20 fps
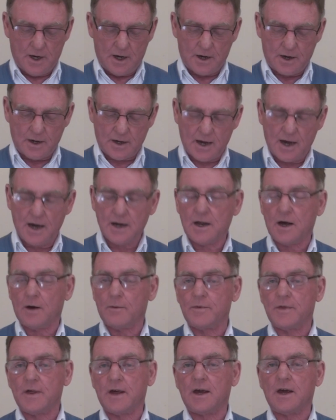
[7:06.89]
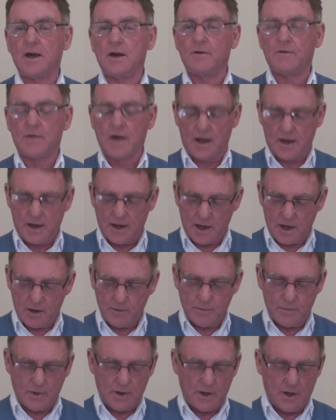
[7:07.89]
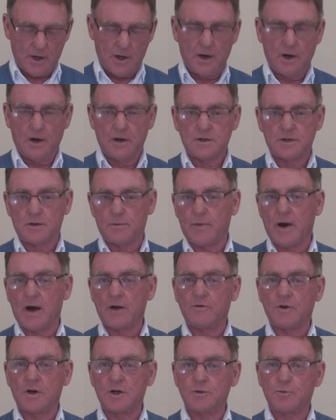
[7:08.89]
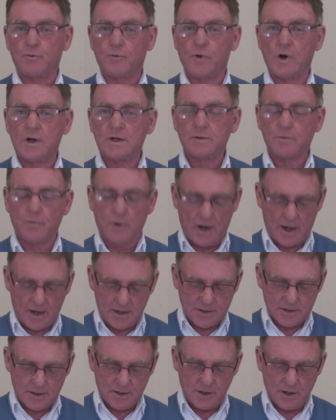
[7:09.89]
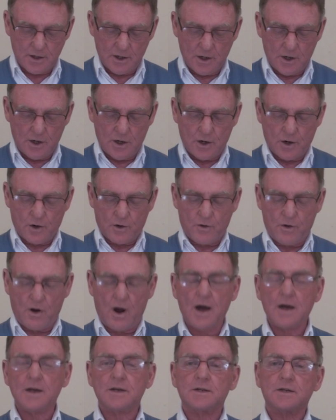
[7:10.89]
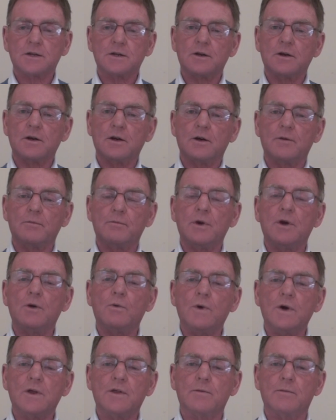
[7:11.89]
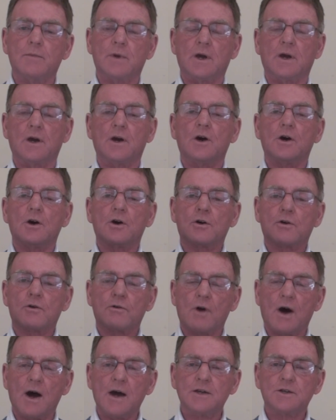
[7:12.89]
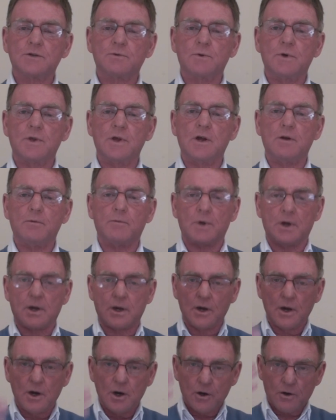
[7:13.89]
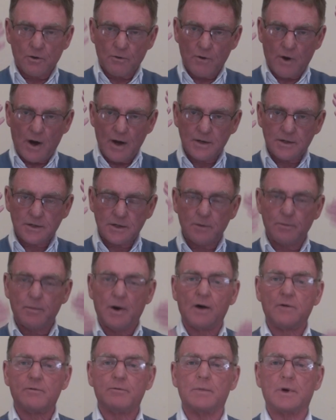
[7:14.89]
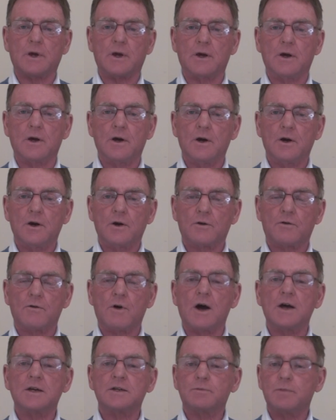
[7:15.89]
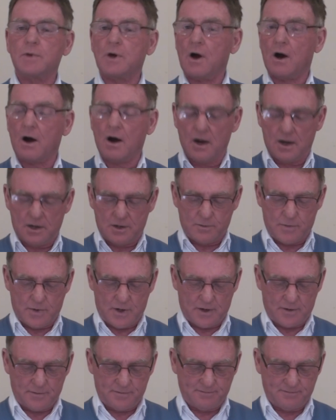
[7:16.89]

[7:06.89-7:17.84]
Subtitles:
And I can't help thinking of that hymn, St. Patrick's breastplate, Christ be with me, Christ within me, Christ above me, Christ behind me.